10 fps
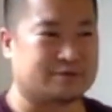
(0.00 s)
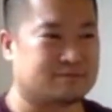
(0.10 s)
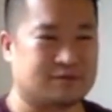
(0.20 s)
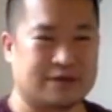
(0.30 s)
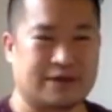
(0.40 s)

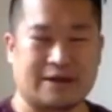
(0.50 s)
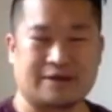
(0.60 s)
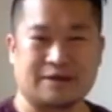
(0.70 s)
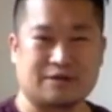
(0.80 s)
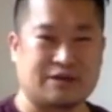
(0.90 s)

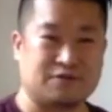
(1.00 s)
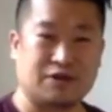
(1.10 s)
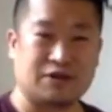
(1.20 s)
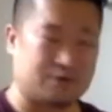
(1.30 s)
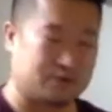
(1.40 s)
again, even
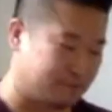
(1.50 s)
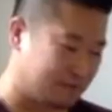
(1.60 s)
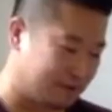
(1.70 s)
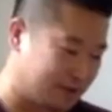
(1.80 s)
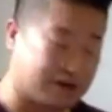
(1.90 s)
though
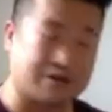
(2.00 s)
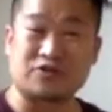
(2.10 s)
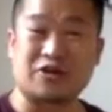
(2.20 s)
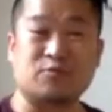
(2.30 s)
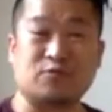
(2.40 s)
Karen,
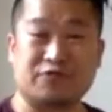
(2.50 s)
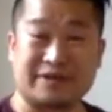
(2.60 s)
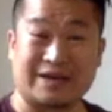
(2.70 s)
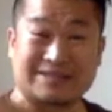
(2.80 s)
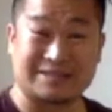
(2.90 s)
you're not moving
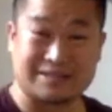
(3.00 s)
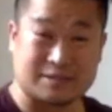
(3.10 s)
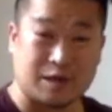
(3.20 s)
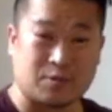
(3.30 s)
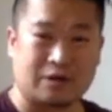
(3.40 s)
until the
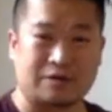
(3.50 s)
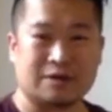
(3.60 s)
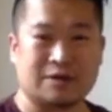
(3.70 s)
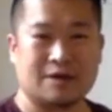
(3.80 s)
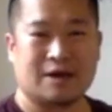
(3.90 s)
summer,
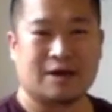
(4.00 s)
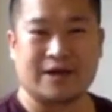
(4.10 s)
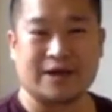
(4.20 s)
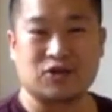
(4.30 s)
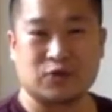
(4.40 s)

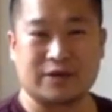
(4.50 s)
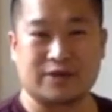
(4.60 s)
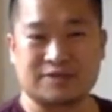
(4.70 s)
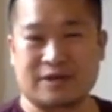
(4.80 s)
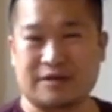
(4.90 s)
and doing
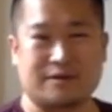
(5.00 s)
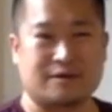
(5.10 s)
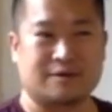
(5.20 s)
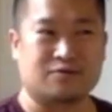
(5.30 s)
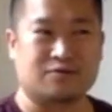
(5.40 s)
this kind
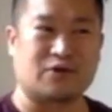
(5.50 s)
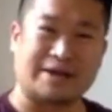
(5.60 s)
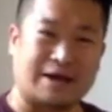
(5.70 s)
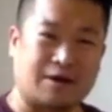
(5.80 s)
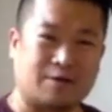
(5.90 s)
of right
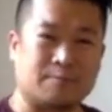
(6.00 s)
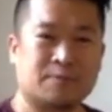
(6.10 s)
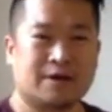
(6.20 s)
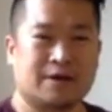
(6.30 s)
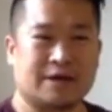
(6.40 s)
now,
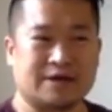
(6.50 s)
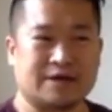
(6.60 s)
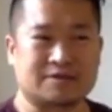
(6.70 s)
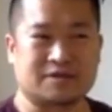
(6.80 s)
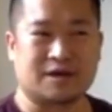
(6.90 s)

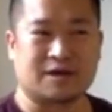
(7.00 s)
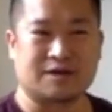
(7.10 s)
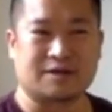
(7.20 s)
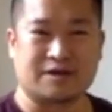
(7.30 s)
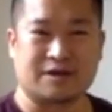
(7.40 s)
is
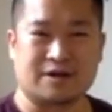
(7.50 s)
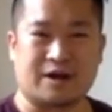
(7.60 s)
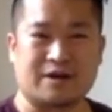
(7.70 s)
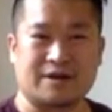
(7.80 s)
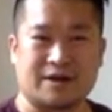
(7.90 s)
there are
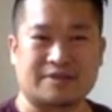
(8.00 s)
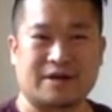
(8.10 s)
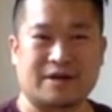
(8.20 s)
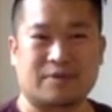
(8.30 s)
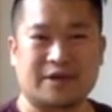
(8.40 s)
not that
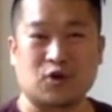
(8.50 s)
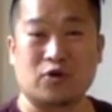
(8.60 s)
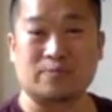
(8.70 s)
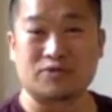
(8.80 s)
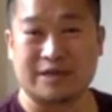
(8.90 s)
many
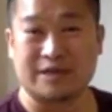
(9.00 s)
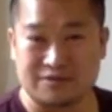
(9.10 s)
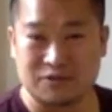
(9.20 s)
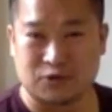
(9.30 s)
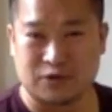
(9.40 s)
homes in
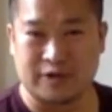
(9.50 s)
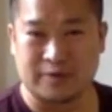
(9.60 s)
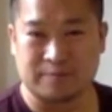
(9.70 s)
inventory.